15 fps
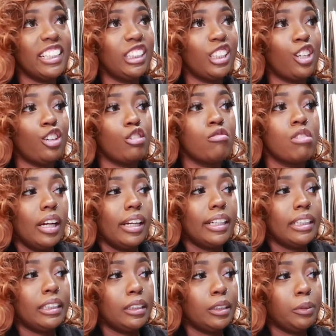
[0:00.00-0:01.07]
So,
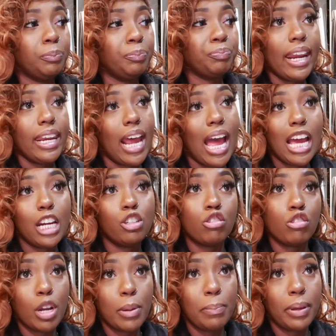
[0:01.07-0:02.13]
um, not
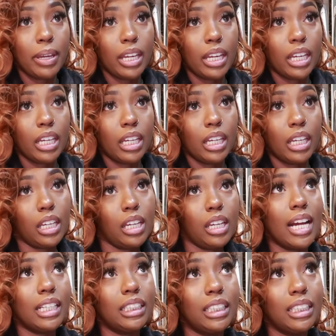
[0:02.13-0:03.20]
tripping.
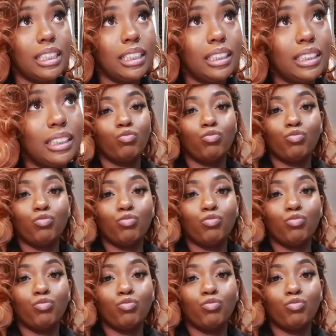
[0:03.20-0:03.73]
I just,